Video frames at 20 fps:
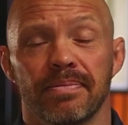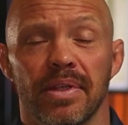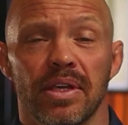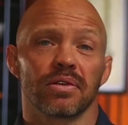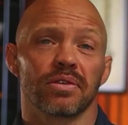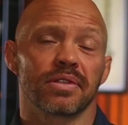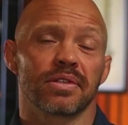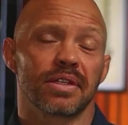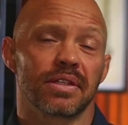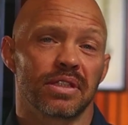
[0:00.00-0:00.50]
So
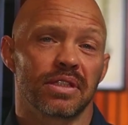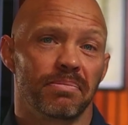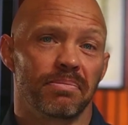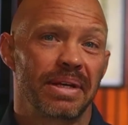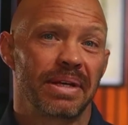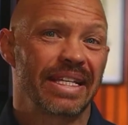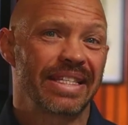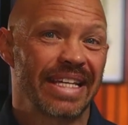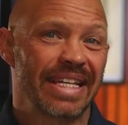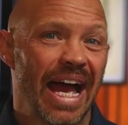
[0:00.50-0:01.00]
there's
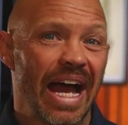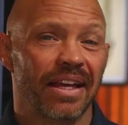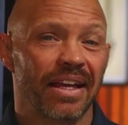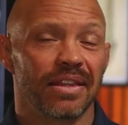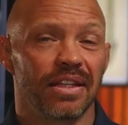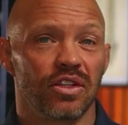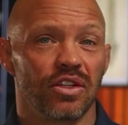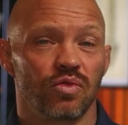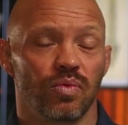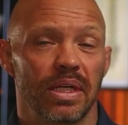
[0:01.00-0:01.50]
some
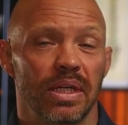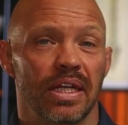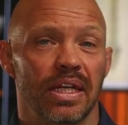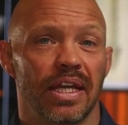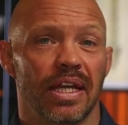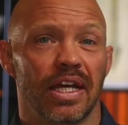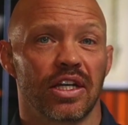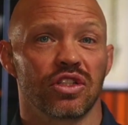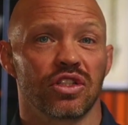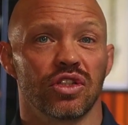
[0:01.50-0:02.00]
exact things we
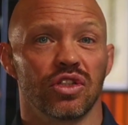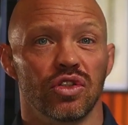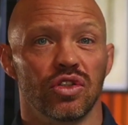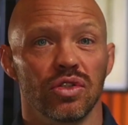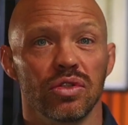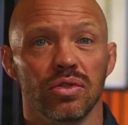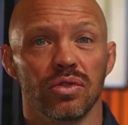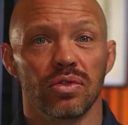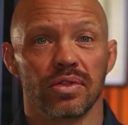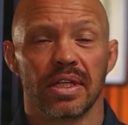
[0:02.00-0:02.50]
can actually
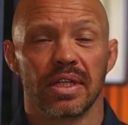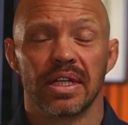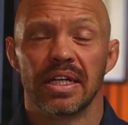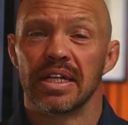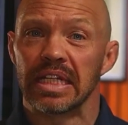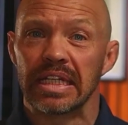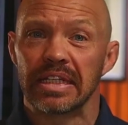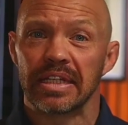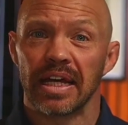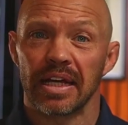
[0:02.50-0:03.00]
use
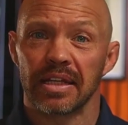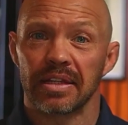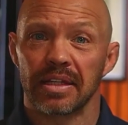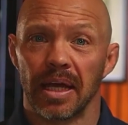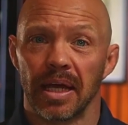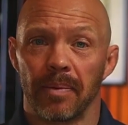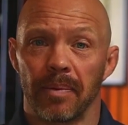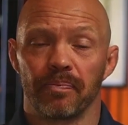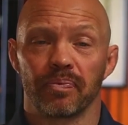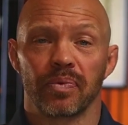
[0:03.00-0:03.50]
to detect
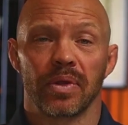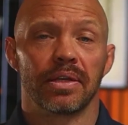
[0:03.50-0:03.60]
that.